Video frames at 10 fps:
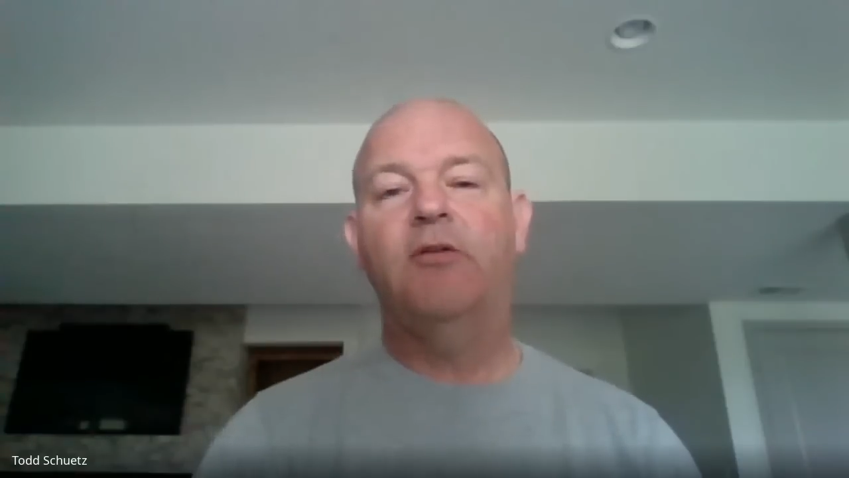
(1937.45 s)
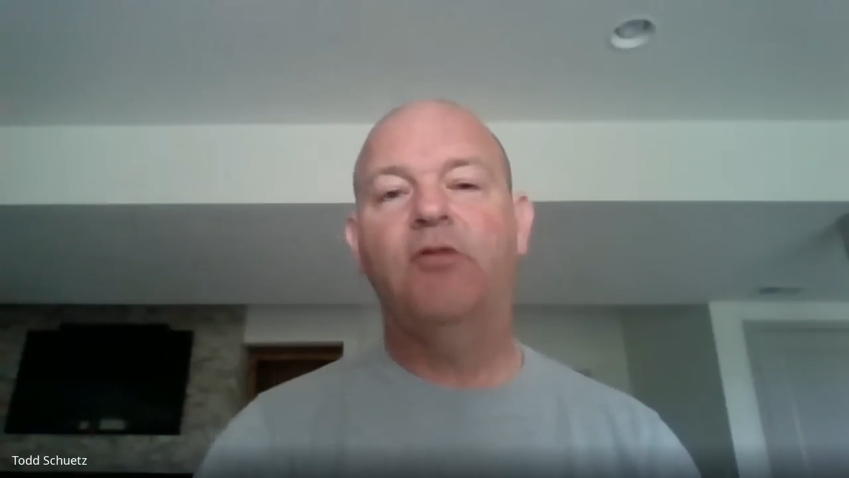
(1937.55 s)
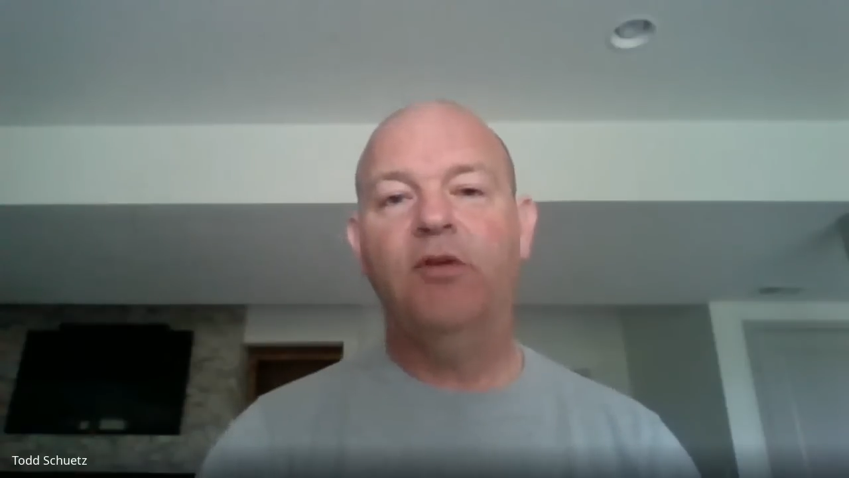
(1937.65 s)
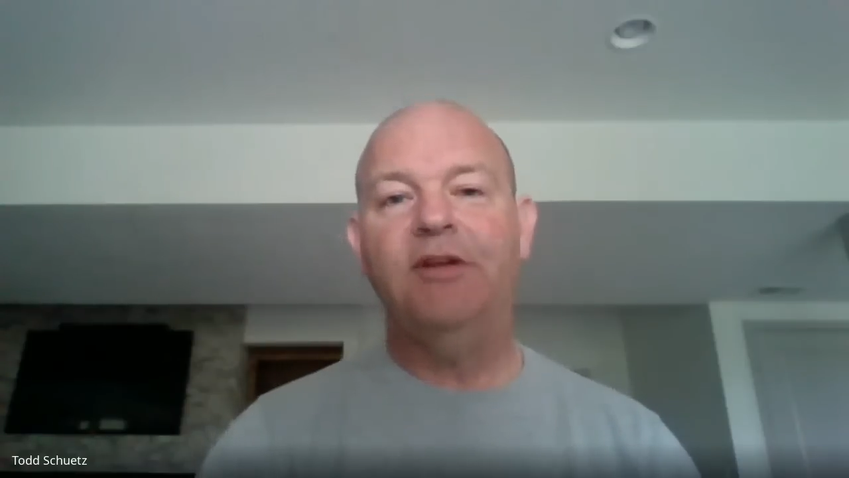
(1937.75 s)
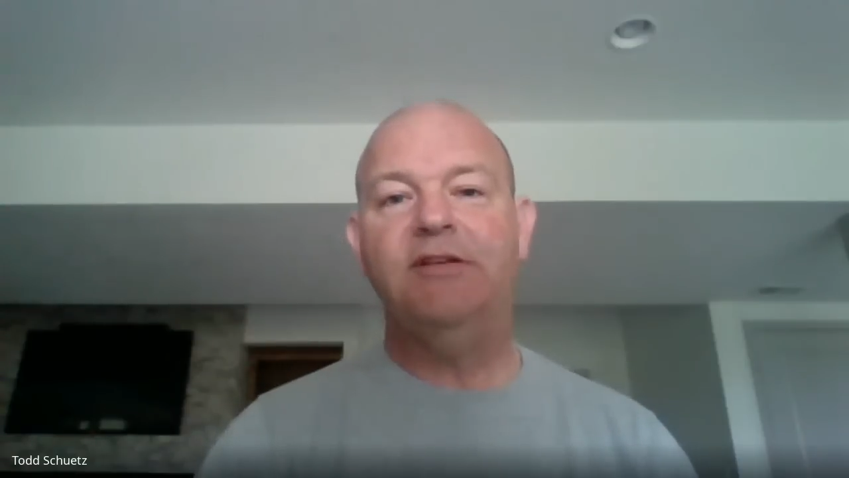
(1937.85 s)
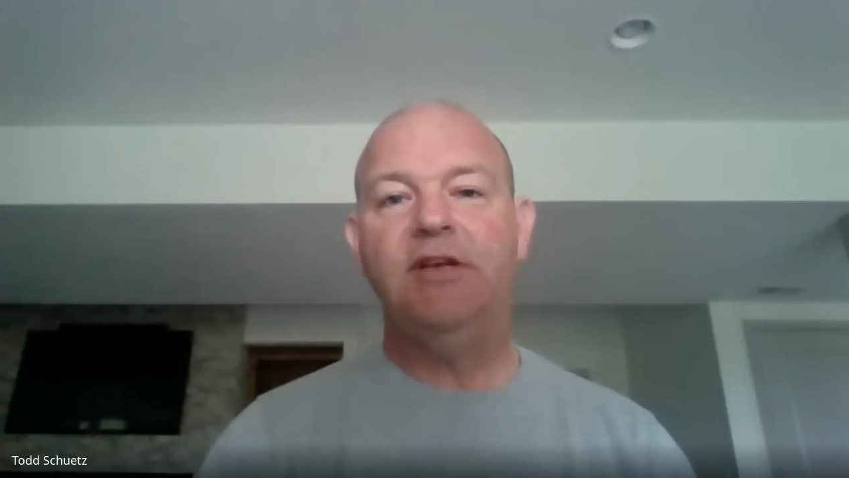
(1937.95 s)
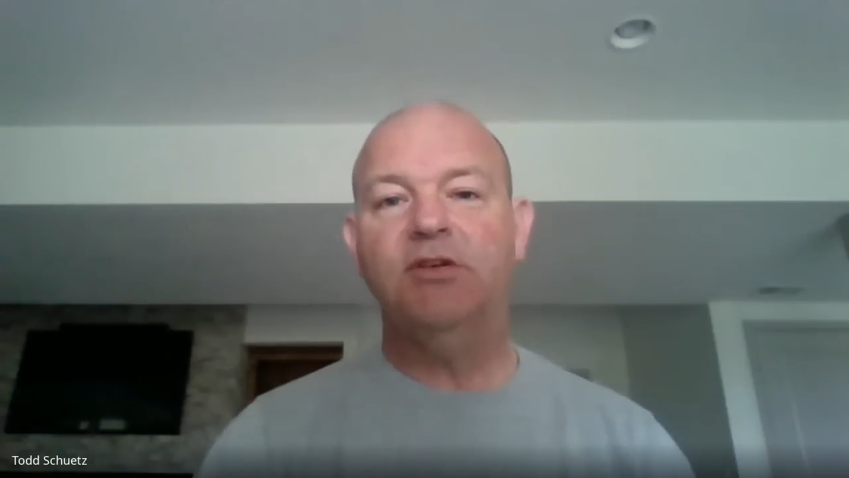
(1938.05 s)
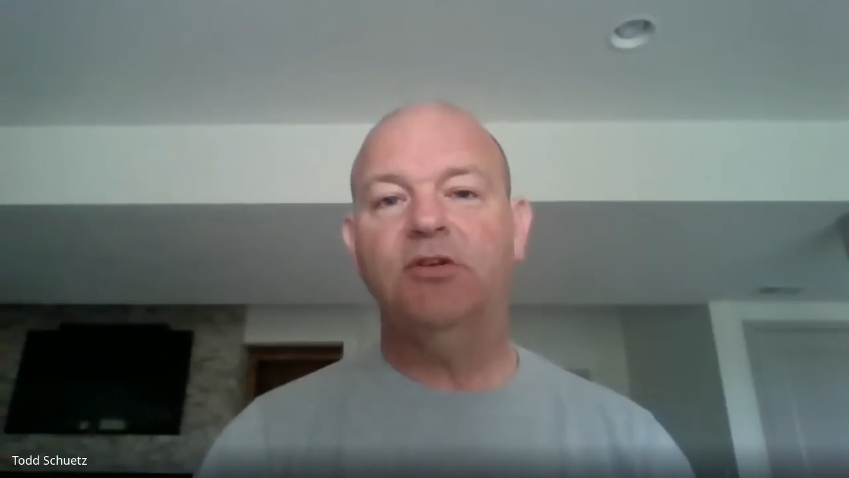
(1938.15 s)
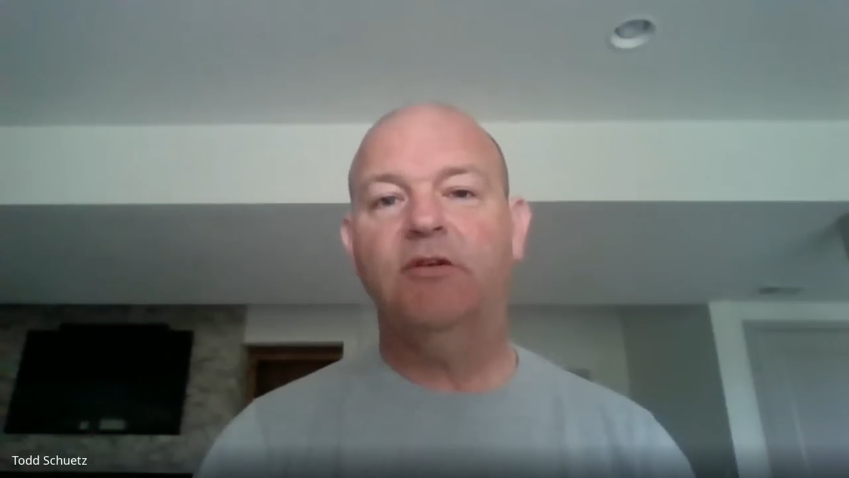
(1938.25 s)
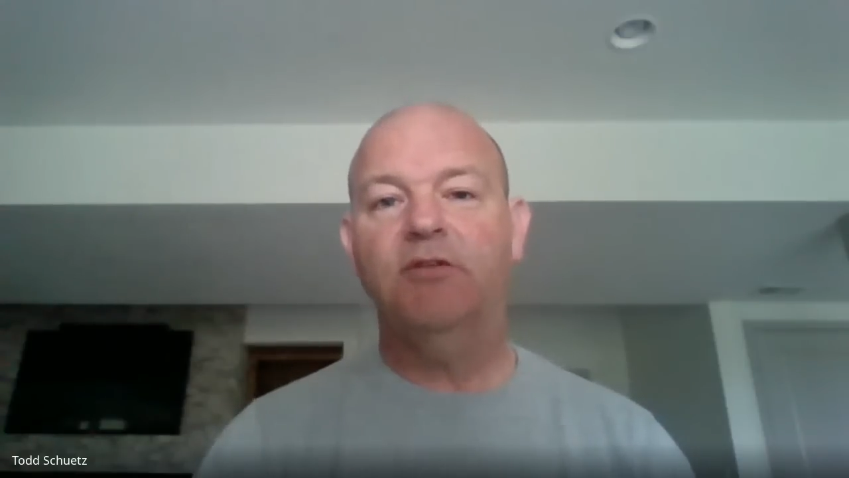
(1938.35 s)
for the
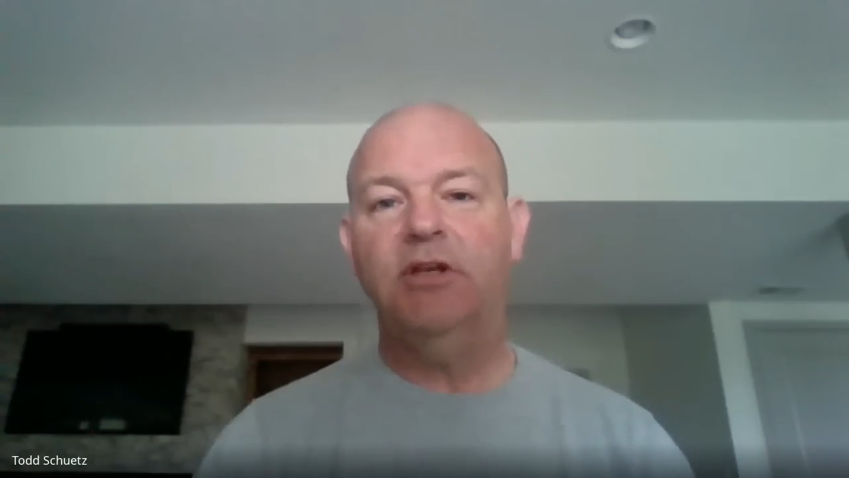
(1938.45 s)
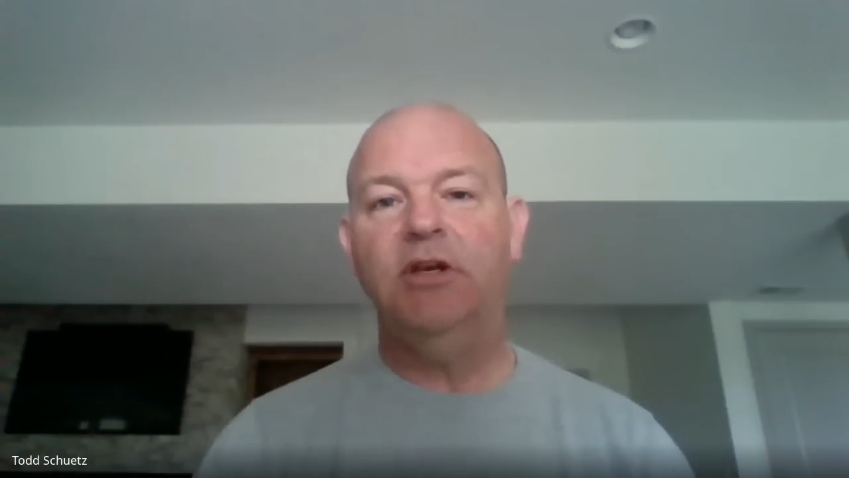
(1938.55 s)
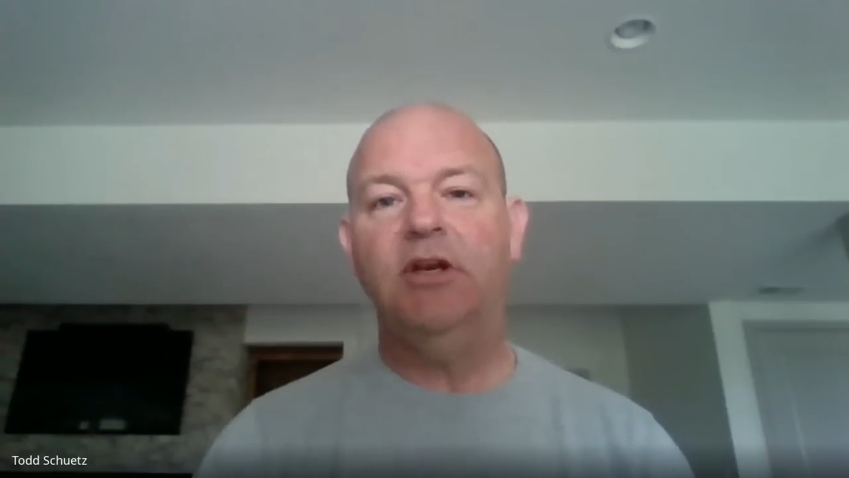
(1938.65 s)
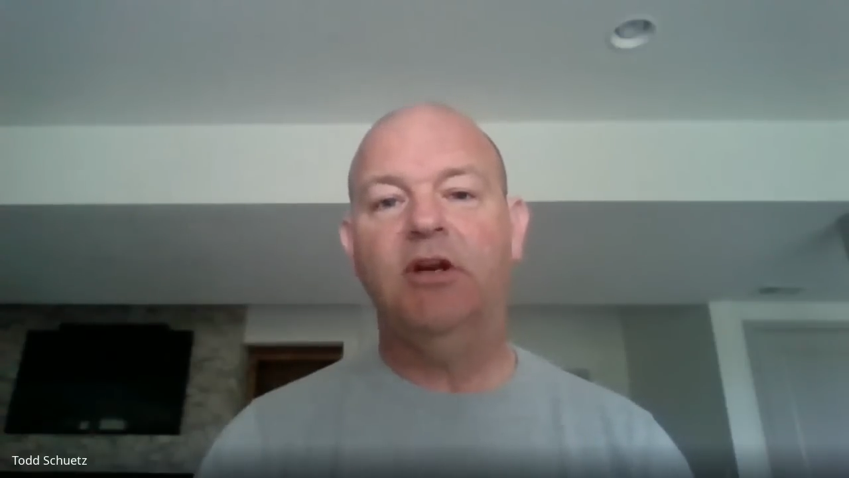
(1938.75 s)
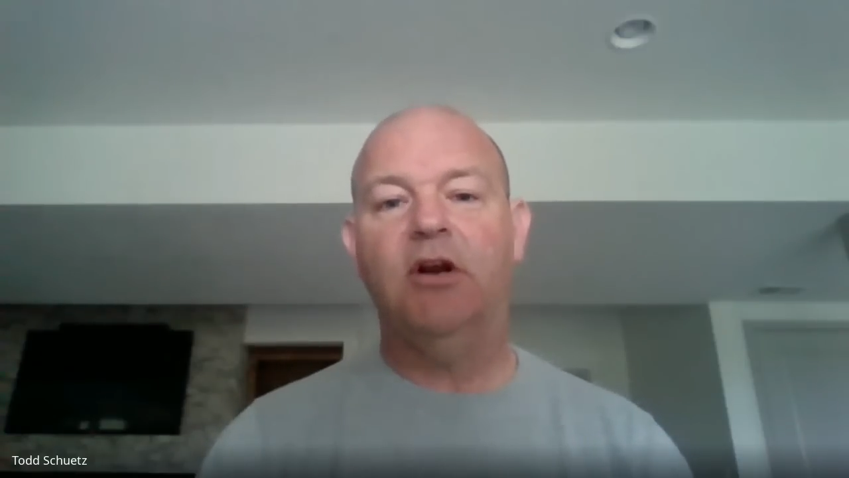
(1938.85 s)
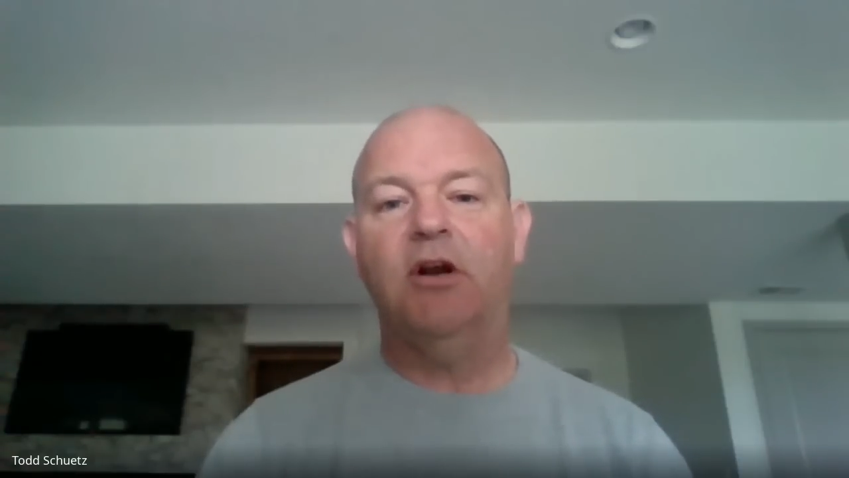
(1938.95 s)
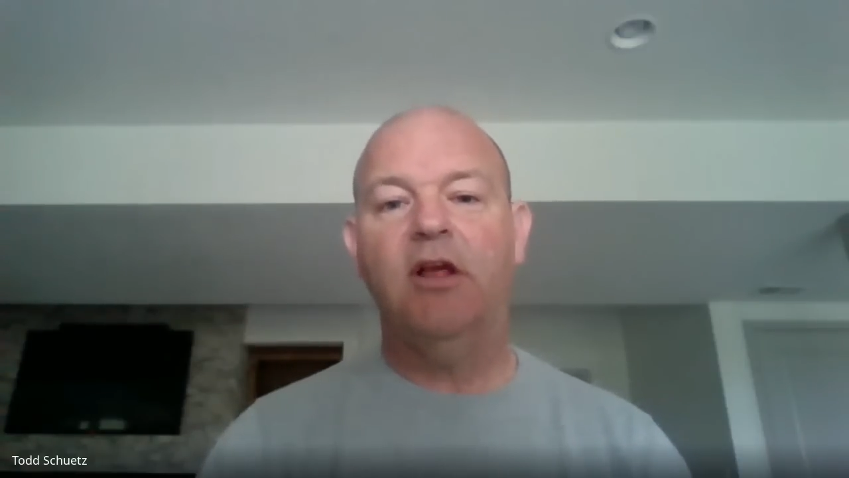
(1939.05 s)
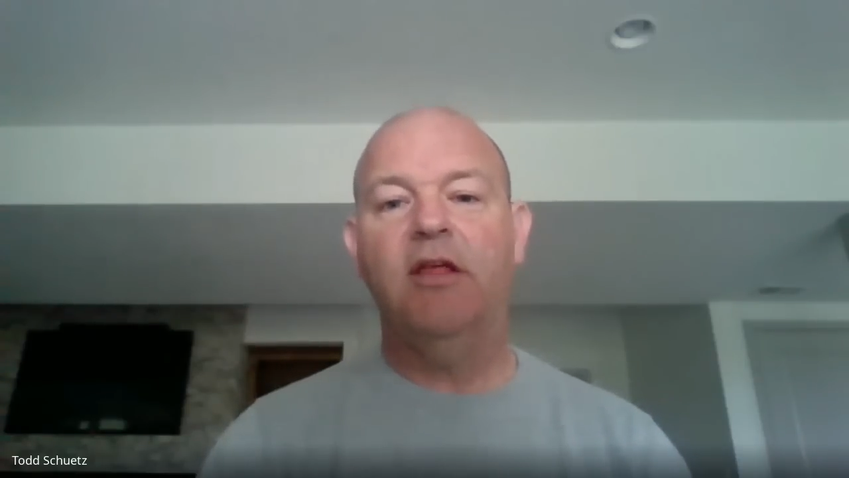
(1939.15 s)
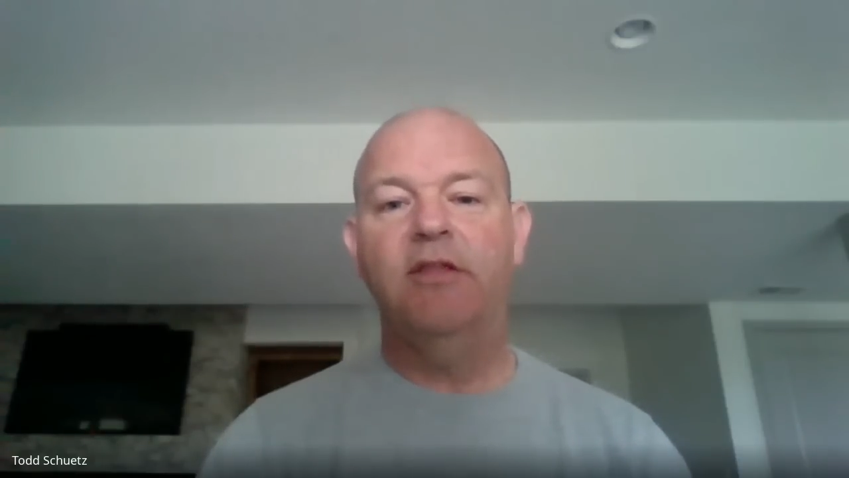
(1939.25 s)
Teacher of the Year